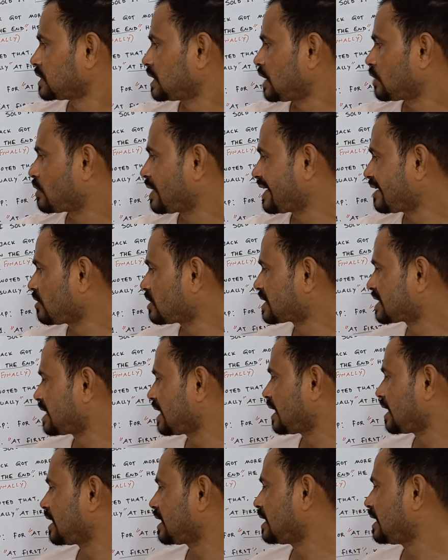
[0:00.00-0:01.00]
you cannot
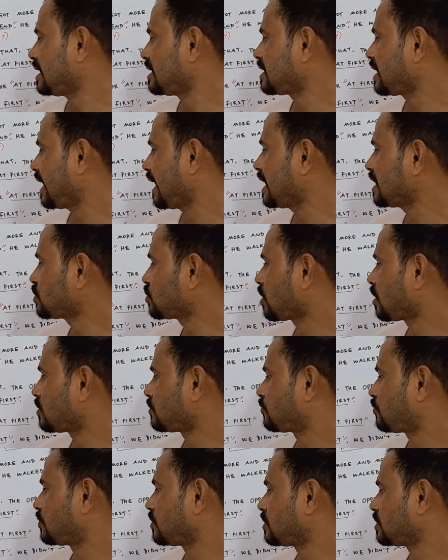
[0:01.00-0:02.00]
say in the end
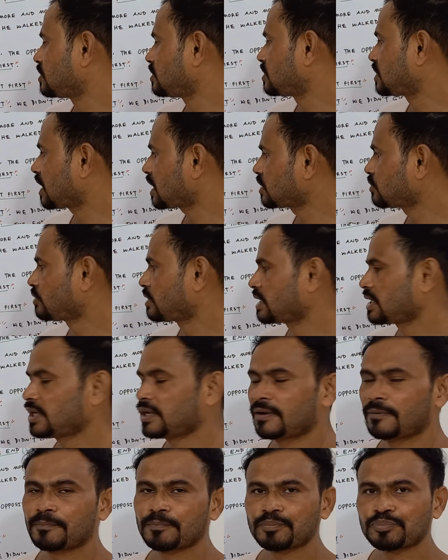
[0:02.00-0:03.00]
of
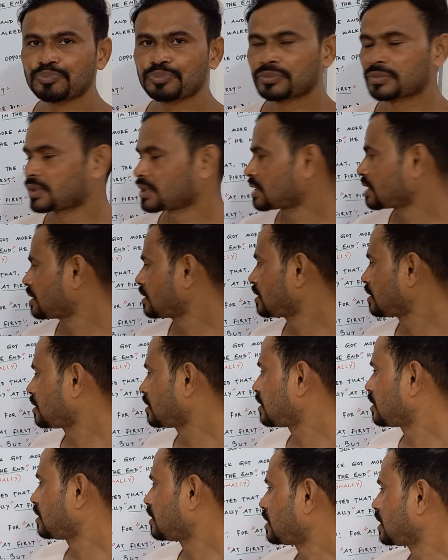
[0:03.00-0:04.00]
January.
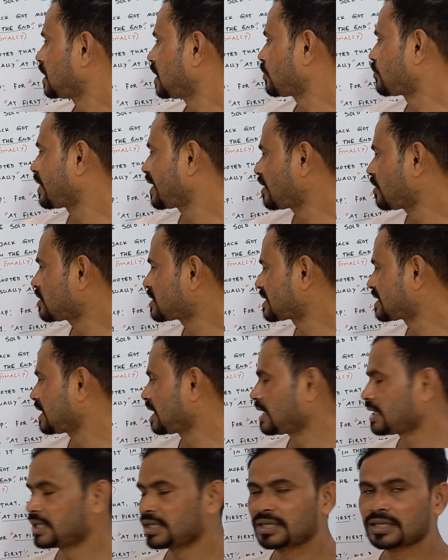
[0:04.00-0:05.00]
You cannot
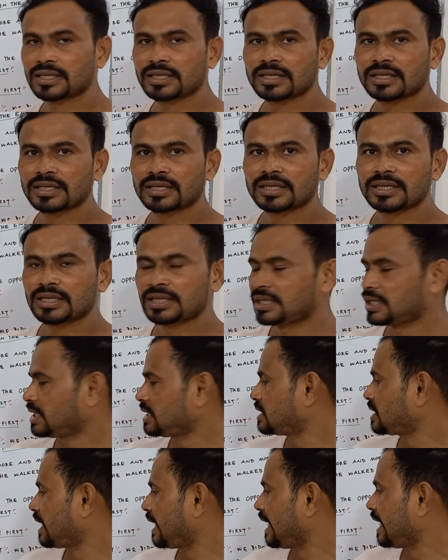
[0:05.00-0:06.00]
say
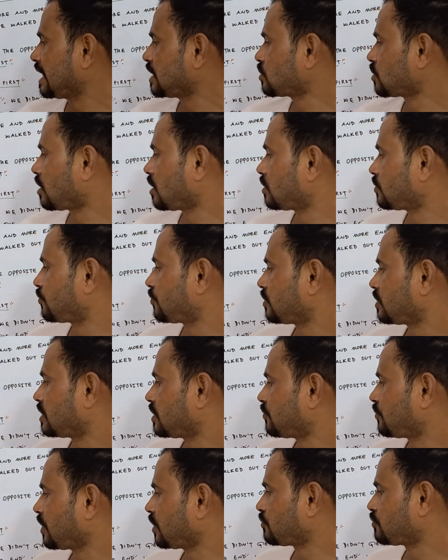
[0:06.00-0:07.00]
in the end
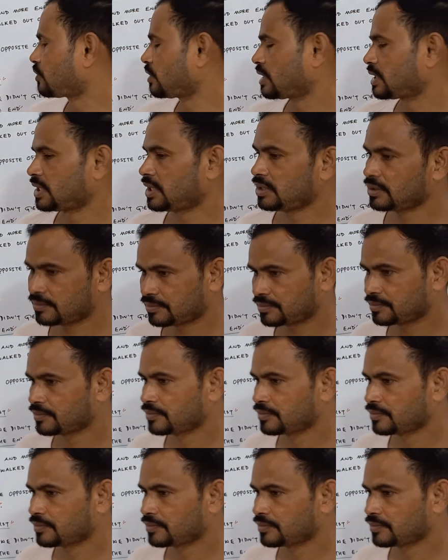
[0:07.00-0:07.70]
of February,